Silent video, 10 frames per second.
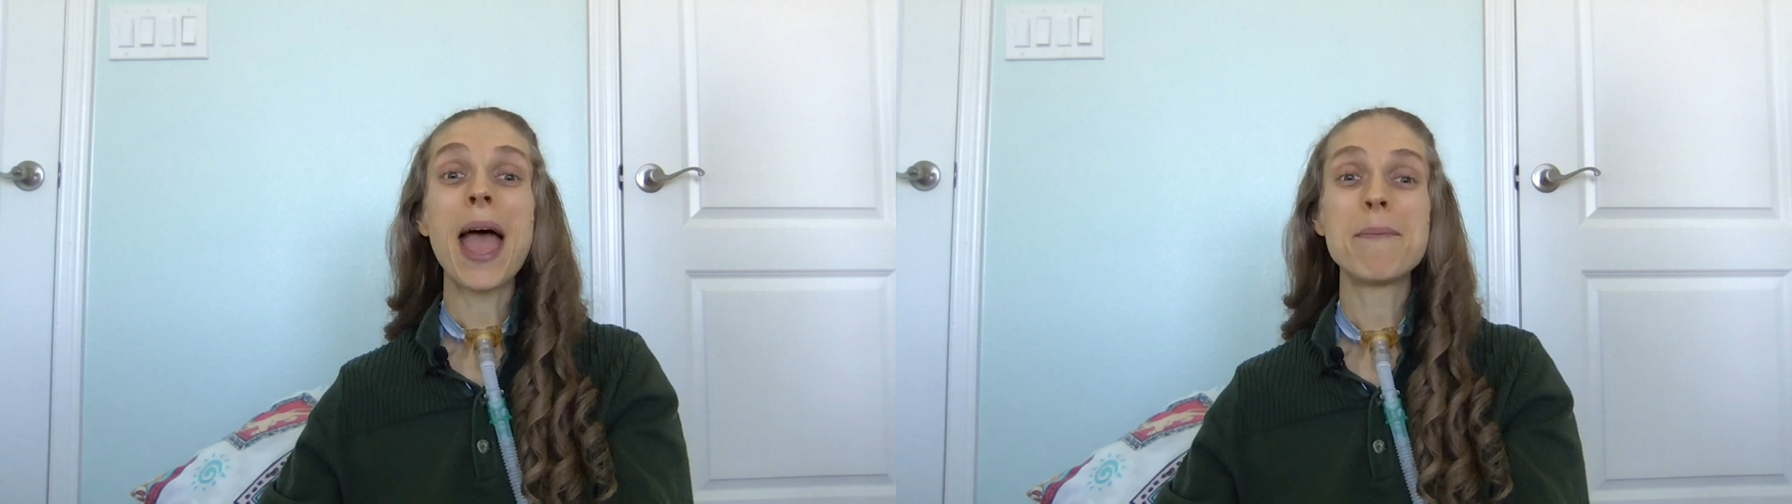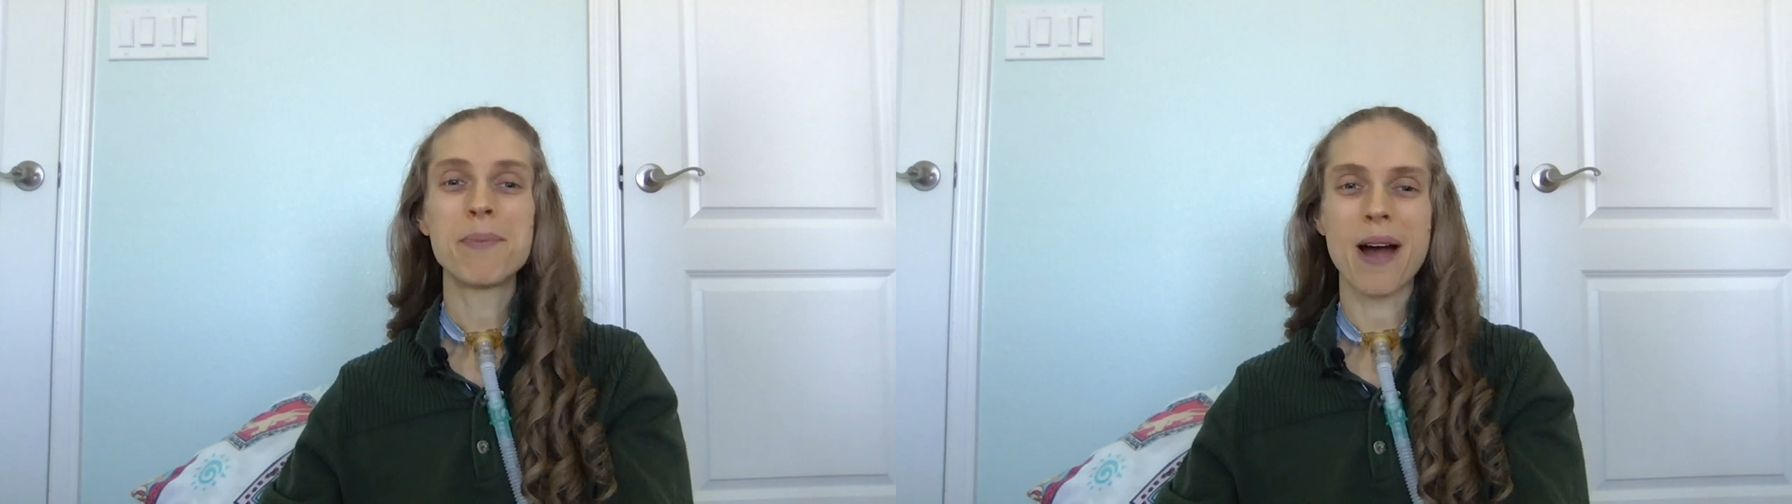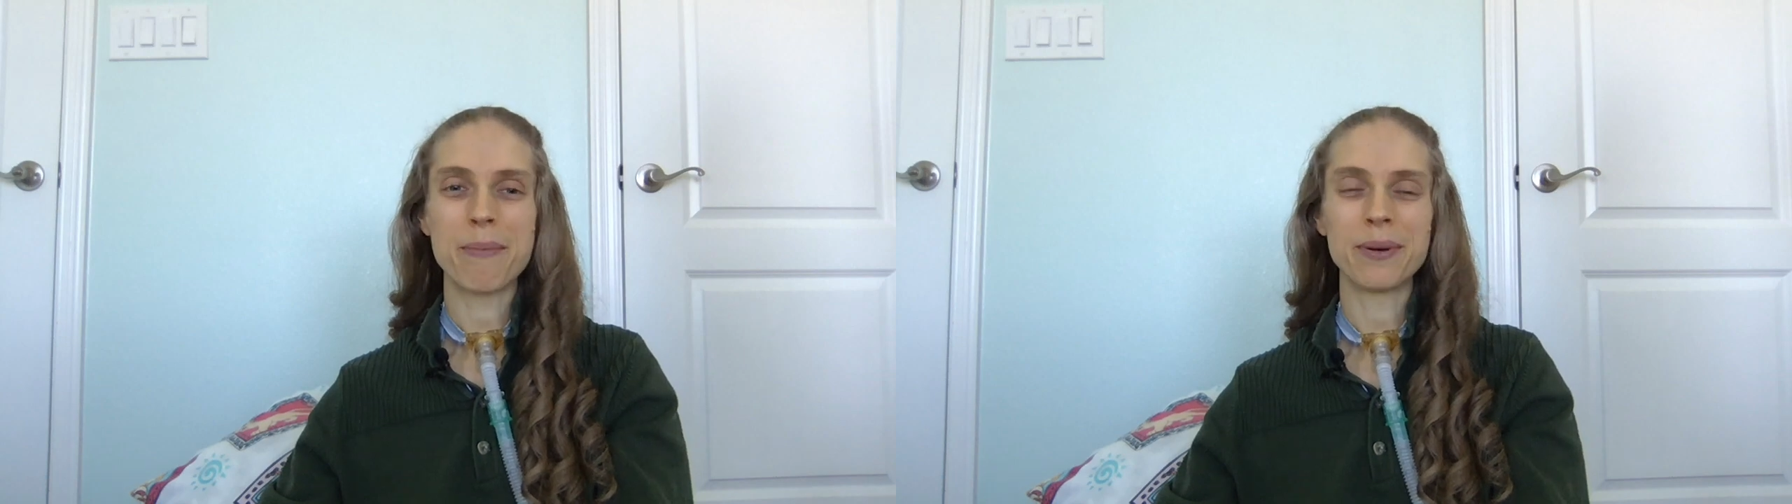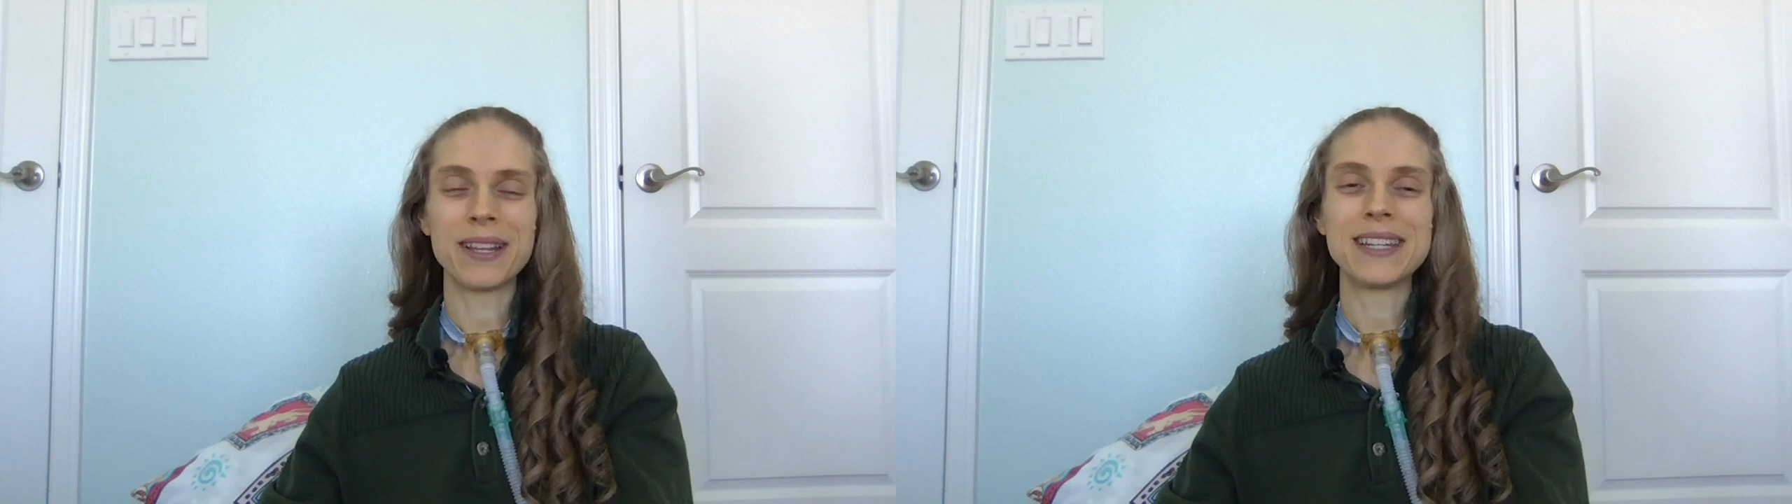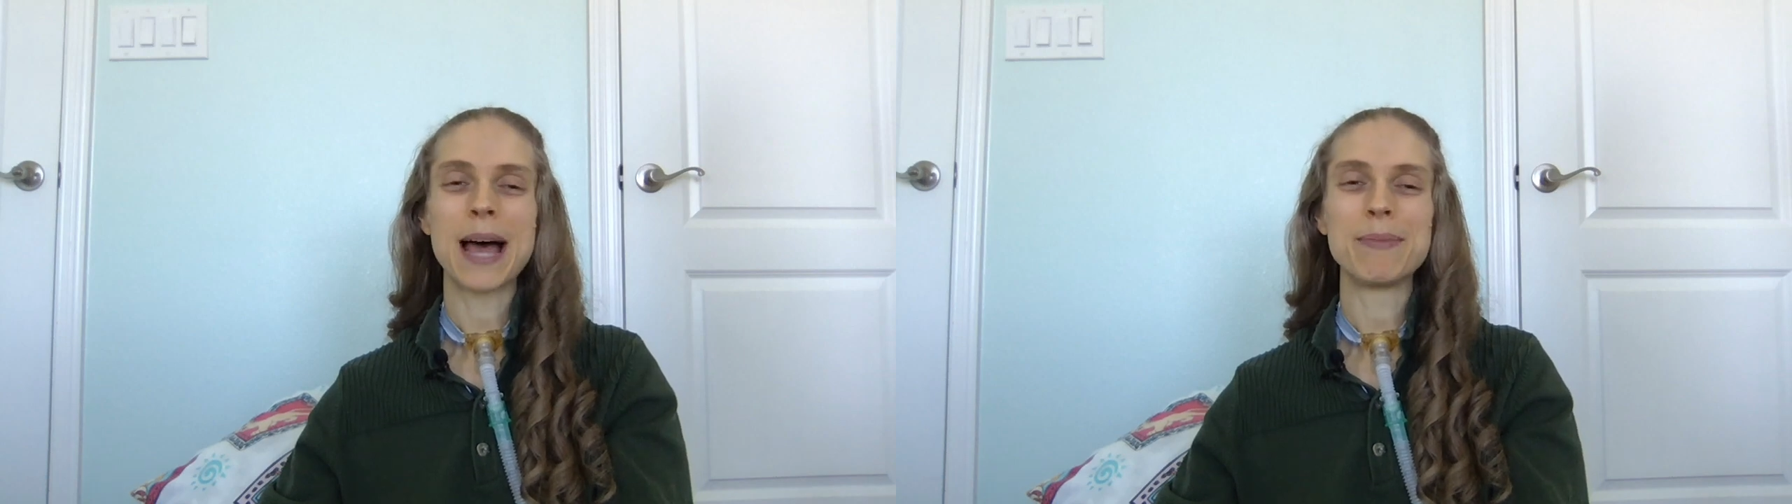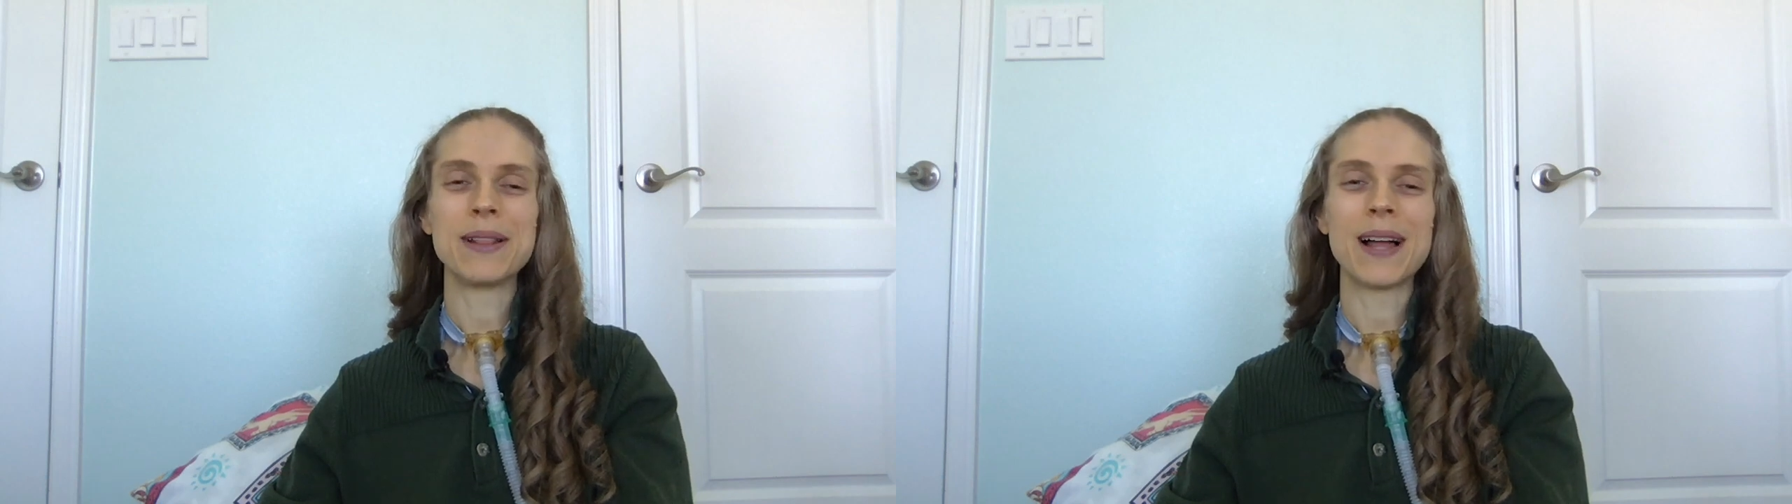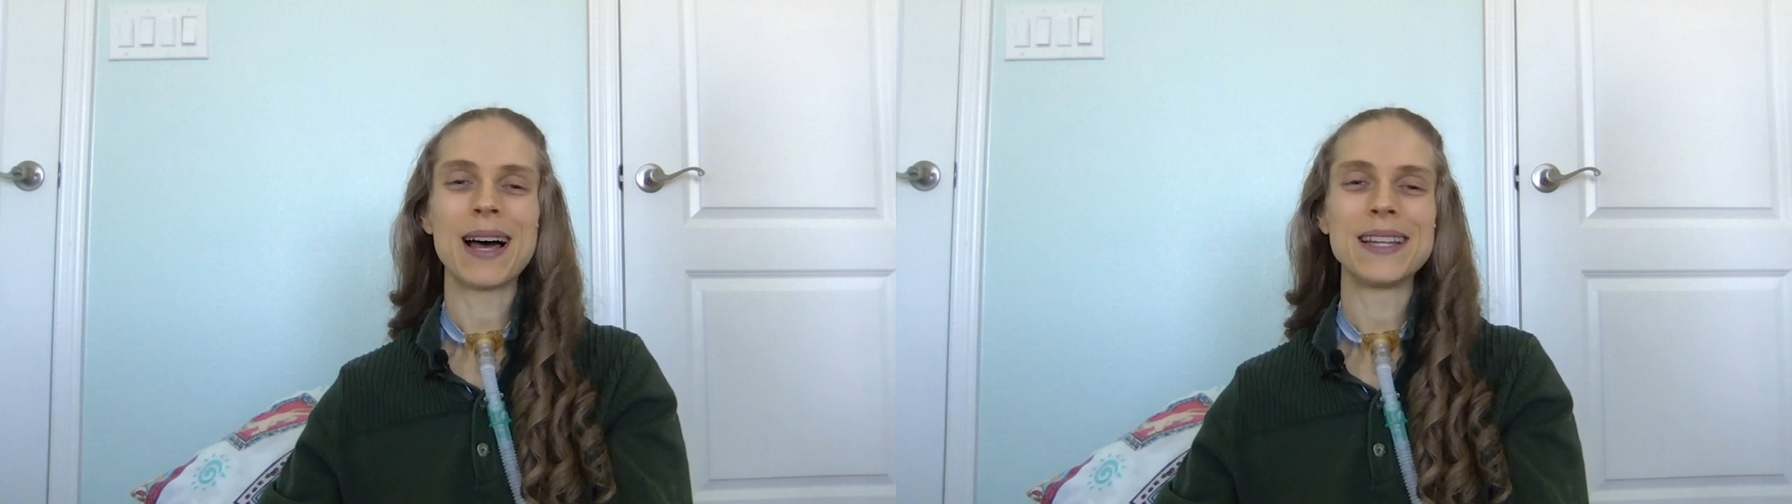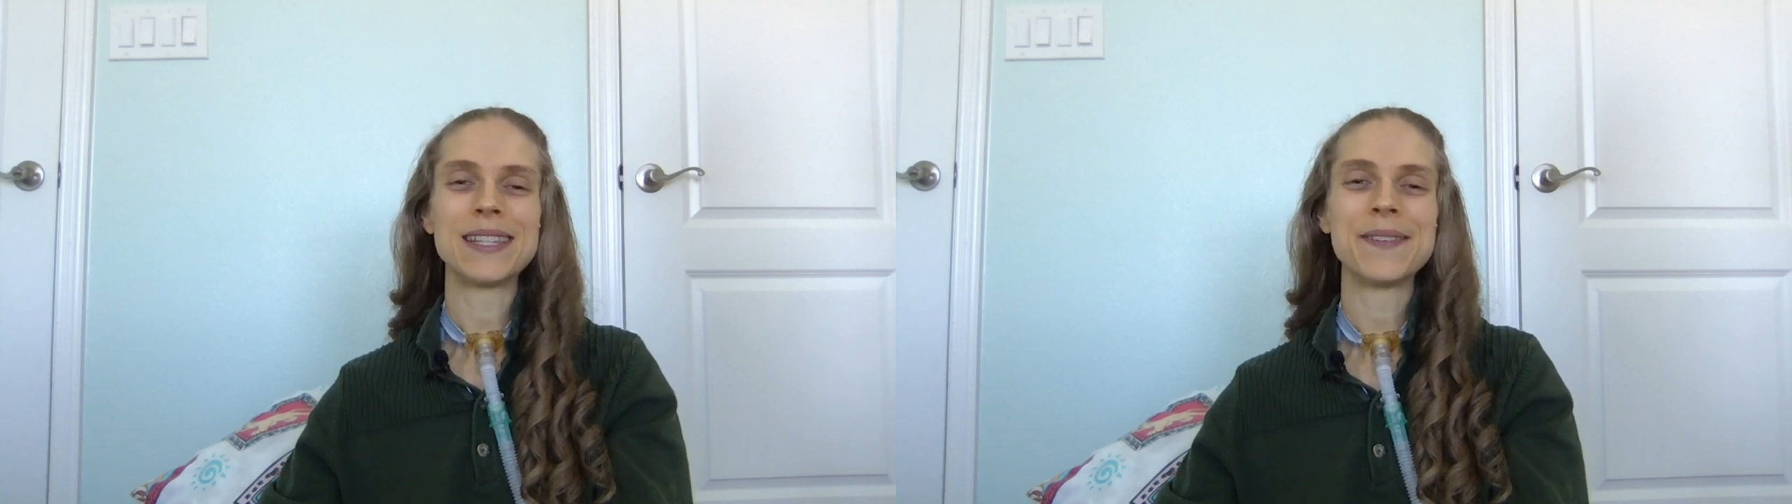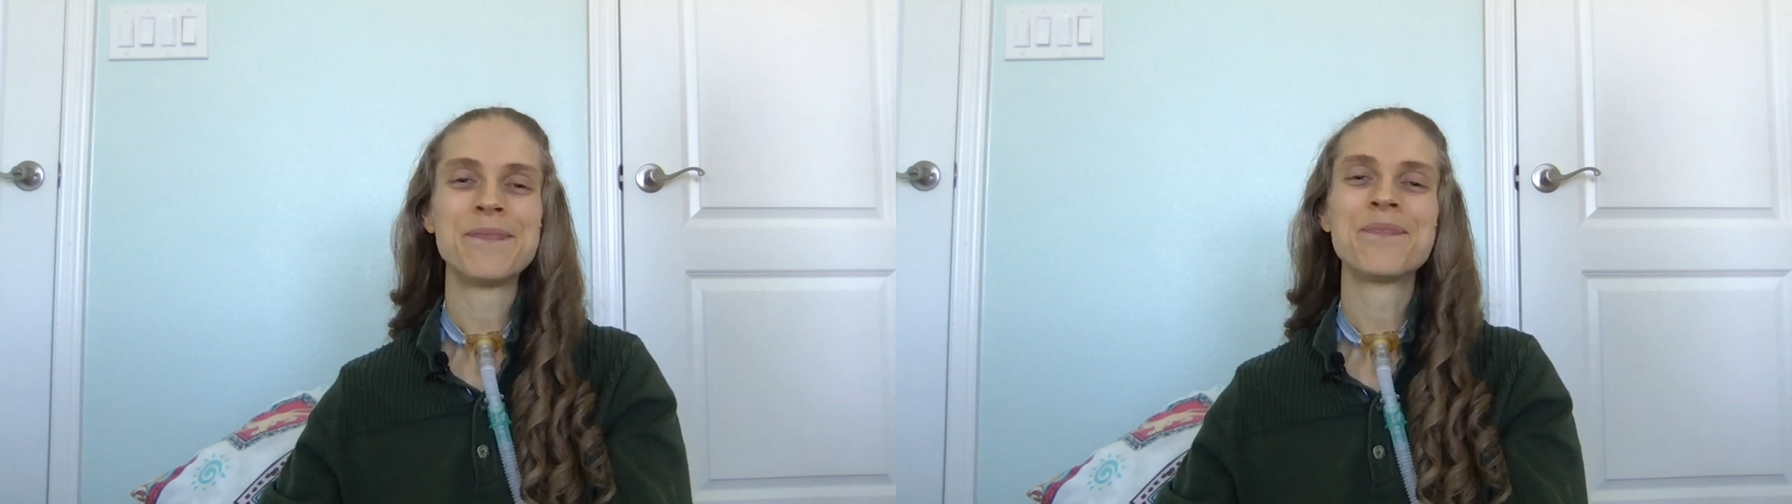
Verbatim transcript: and properly nebulize.